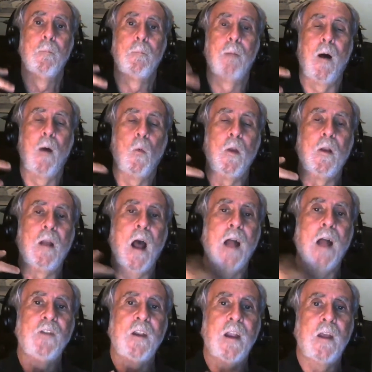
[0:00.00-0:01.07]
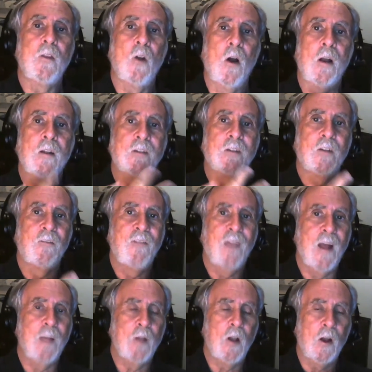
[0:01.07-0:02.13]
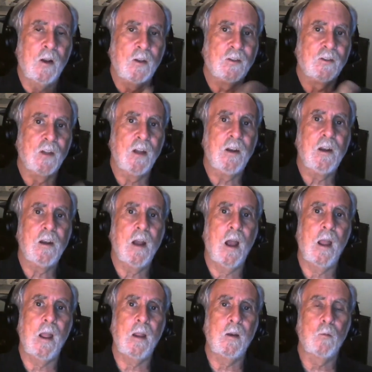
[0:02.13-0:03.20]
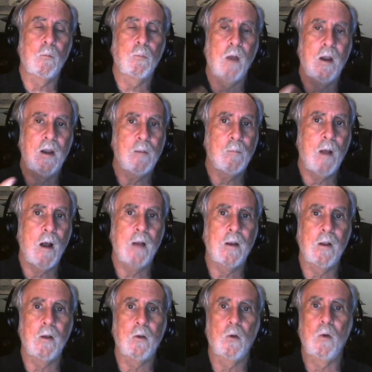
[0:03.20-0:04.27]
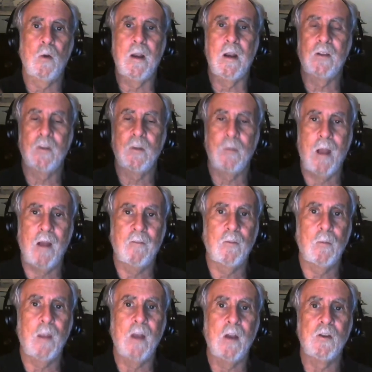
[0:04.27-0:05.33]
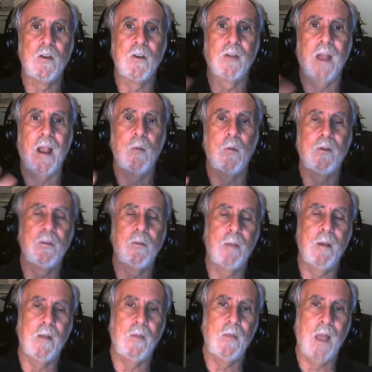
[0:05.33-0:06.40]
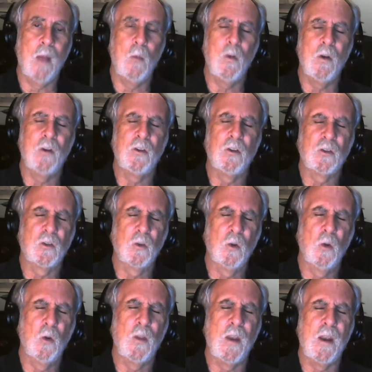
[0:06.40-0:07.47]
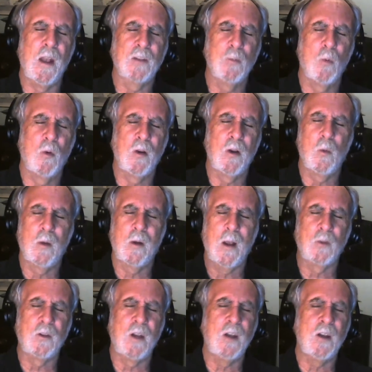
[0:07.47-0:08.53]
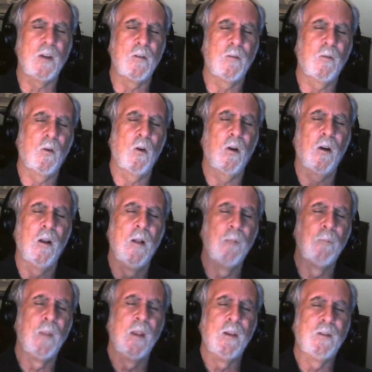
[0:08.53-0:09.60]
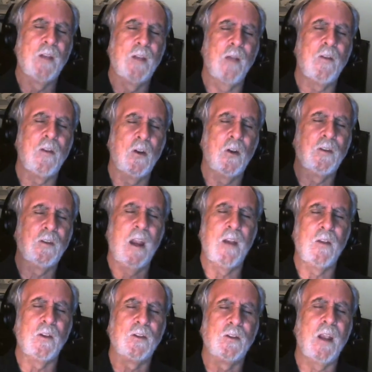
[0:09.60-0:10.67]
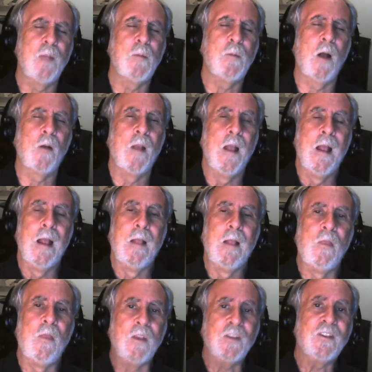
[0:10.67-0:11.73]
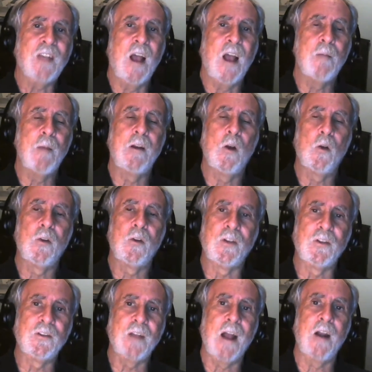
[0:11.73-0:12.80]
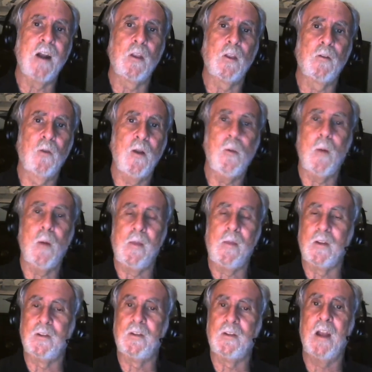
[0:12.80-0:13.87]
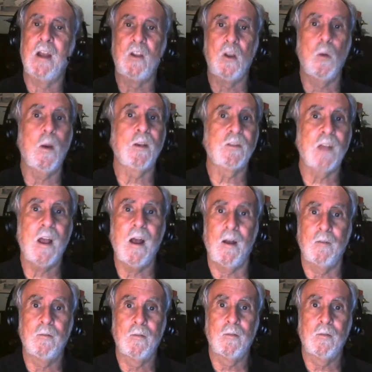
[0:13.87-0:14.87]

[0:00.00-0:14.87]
But we got together as a family on a Sunday night, prayed about it, created some affirmations. I went to bed. I went to school the next morning where I was teaching for 7 years, taking the same route. This time I noticed a sign on the freeway that said USF.